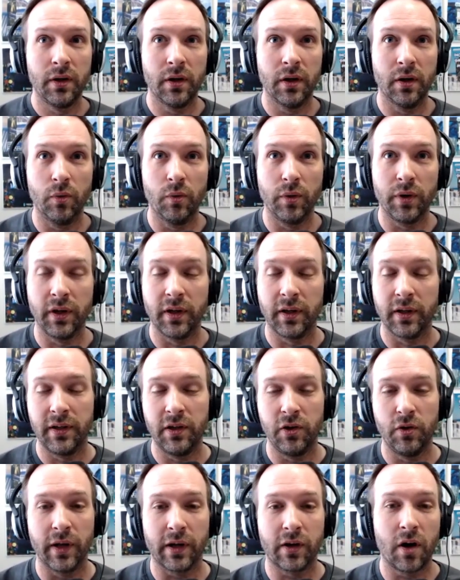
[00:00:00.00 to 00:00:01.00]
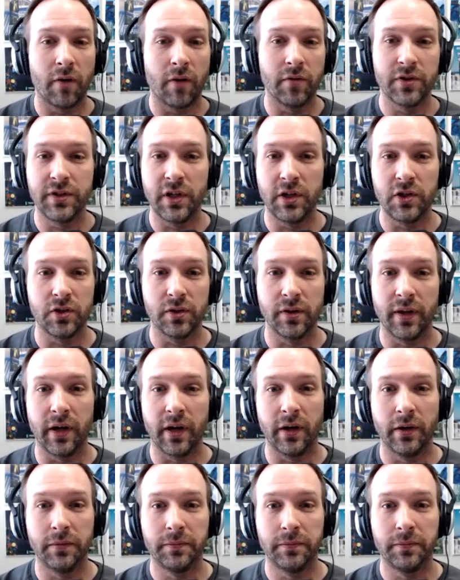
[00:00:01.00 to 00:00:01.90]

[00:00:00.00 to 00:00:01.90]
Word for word: uh, we can continue that conversation there